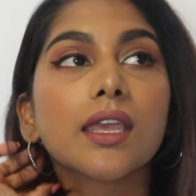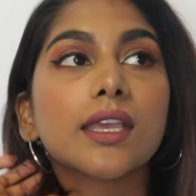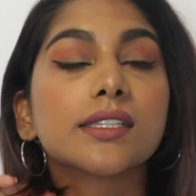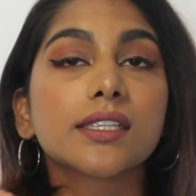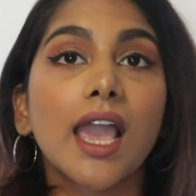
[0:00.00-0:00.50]

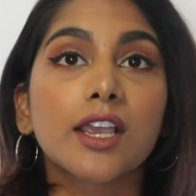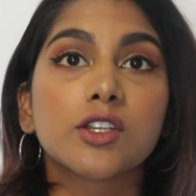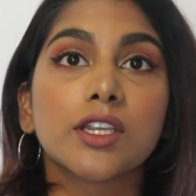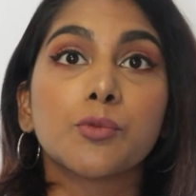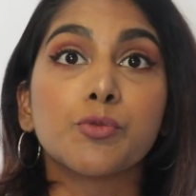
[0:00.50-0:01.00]
it's
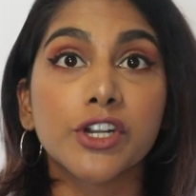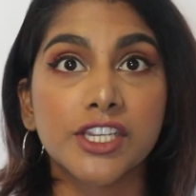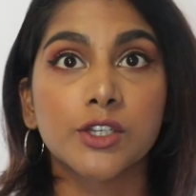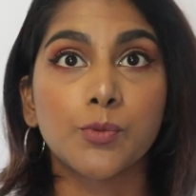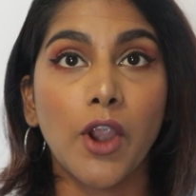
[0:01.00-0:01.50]
actually a
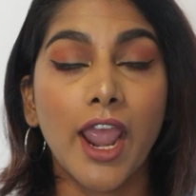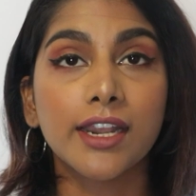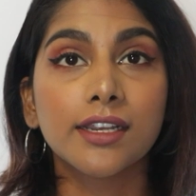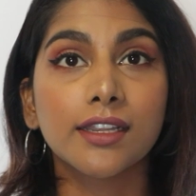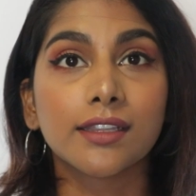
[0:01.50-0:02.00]
British
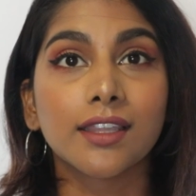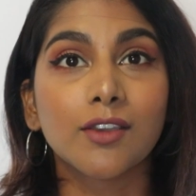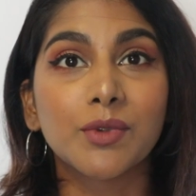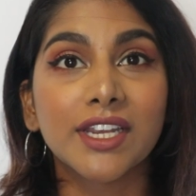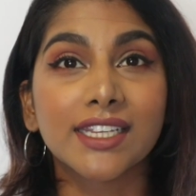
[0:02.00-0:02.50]
brand and
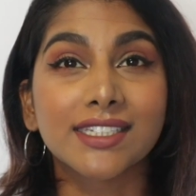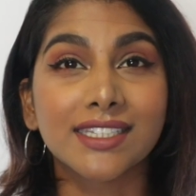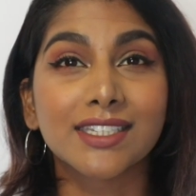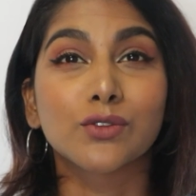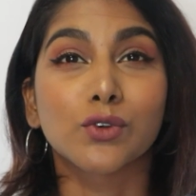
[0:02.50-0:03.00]
they've been in
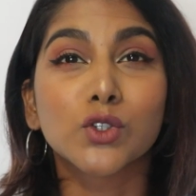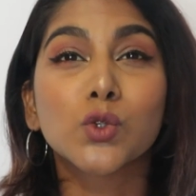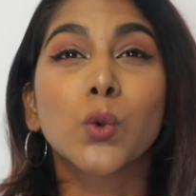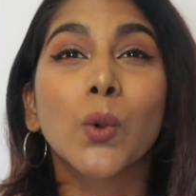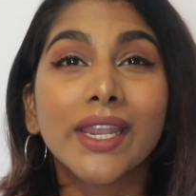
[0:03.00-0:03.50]
existence for
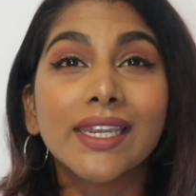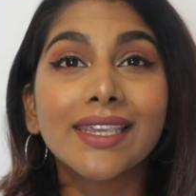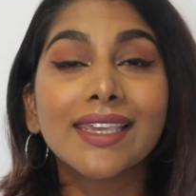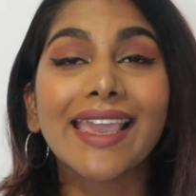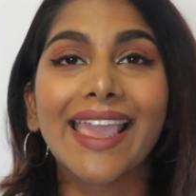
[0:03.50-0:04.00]

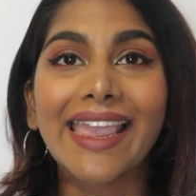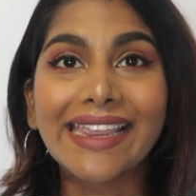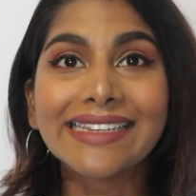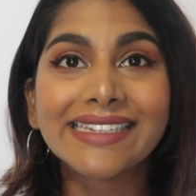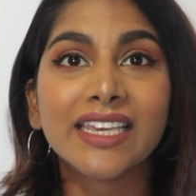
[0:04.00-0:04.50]

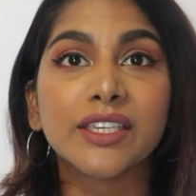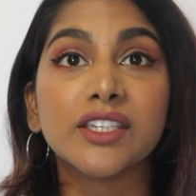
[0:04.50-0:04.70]
28